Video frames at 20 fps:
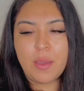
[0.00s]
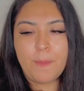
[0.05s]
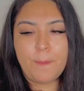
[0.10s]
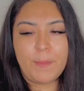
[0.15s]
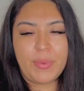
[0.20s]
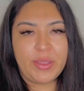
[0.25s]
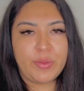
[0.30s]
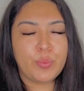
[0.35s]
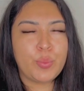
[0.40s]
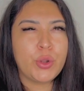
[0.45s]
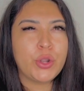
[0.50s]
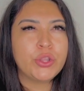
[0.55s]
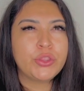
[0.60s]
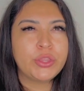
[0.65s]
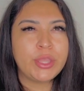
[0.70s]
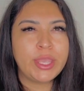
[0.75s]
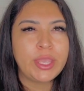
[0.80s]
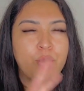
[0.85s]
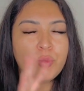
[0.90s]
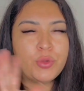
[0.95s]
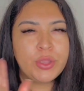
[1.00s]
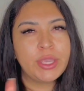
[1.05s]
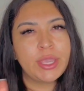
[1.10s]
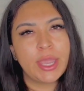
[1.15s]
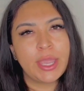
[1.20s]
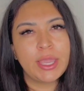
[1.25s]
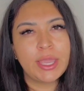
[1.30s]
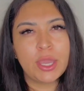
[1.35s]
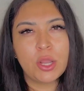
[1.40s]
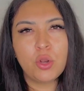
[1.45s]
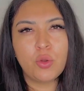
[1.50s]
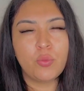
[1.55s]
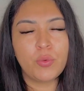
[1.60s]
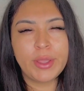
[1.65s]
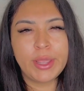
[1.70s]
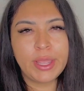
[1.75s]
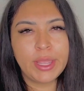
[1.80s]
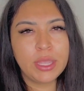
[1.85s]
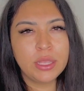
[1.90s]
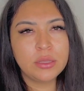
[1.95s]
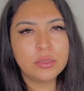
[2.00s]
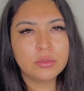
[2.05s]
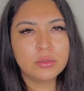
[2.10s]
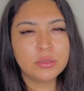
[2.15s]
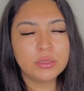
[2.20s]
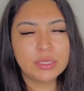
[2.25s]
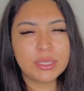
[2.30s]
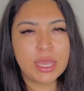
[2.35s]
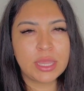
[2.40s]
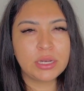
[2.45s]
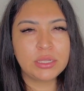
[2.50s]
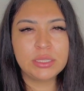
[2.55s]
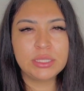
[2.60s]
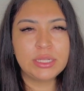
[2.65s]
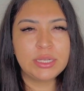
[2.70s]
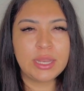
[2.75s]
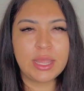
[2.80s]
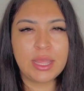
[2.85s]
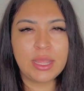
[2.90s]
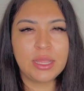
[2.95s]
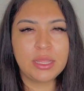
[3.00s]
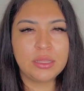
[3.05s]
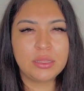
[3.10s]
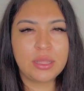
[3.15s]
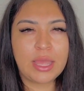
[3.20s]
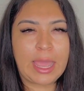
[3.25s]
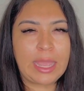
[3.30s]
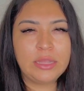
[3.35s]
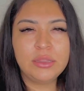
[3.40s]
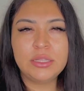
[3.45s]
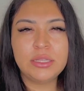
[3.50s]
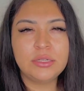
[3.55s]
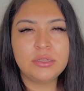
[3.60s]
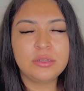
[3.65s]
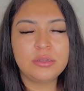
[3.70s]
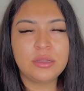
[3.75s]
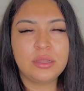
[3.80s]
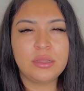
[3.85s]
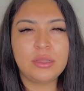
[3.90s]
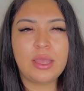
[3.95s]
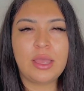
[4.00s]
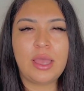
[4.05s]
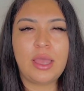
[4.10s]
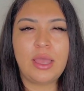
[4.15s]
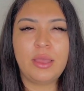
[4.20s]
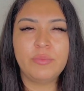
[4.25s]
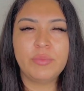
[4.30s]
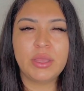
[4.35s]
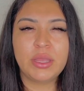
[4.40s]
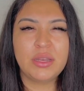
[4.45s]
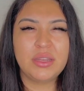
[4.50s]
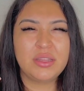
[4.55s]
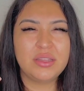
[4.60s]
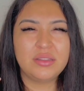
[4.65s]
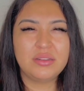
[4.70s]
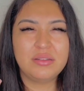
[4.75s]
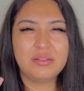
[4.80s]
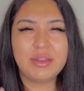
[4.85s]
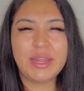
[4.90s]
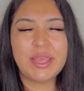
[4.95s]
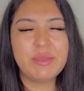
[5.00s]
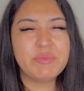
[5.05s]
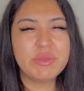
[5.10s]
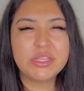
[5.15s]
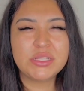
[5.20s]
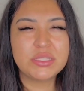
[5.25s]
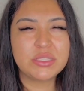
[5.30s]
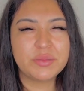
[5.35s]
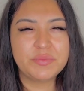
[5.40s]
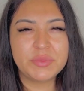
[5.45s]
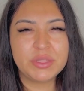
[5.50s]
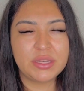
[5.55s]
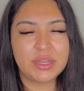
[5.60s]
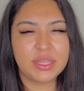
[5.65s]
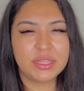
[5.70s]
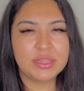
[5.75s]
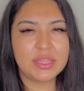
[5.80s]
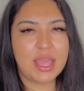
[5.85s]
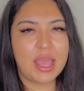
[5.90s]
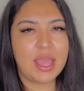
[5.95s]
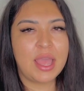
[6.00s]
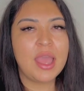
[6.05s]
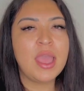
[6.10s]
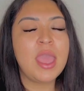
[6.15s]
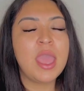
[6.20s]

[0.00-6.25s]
my birthday weekend getaway, Catalina Island, I'm gonna name it something like that.